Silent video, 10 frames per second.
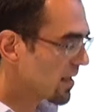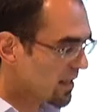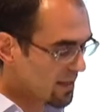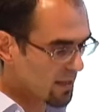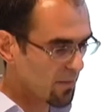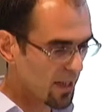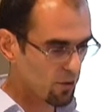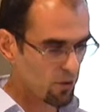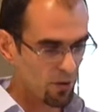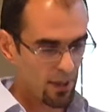system
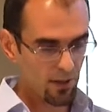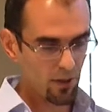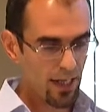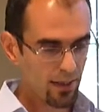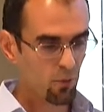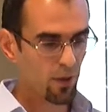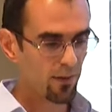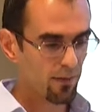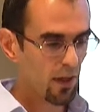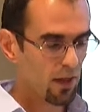that you could interact
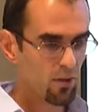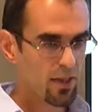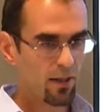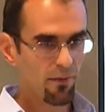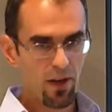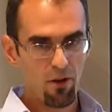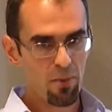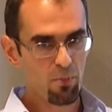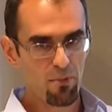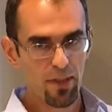with using a
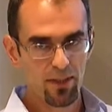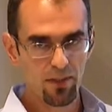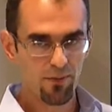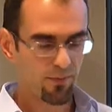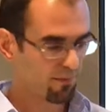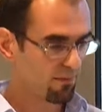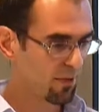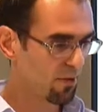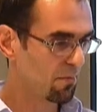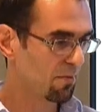very primitive
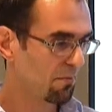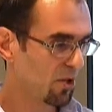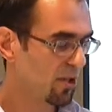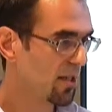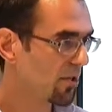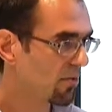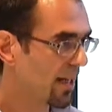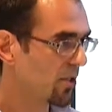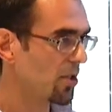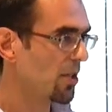human-machine
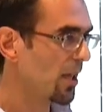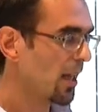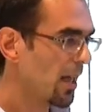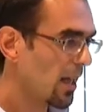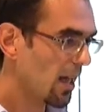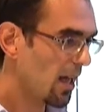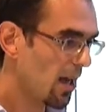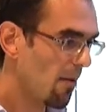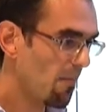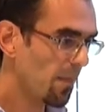interaction
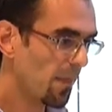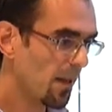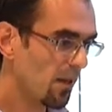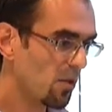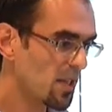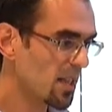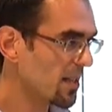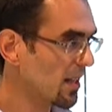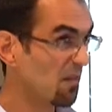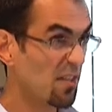
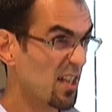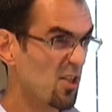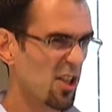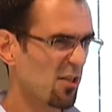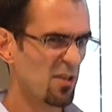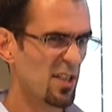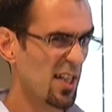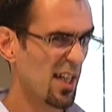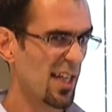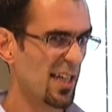consisting of essentially you could
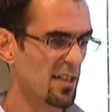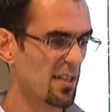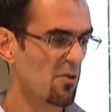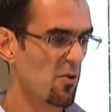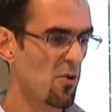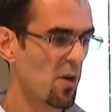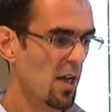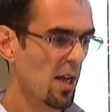say yes, no,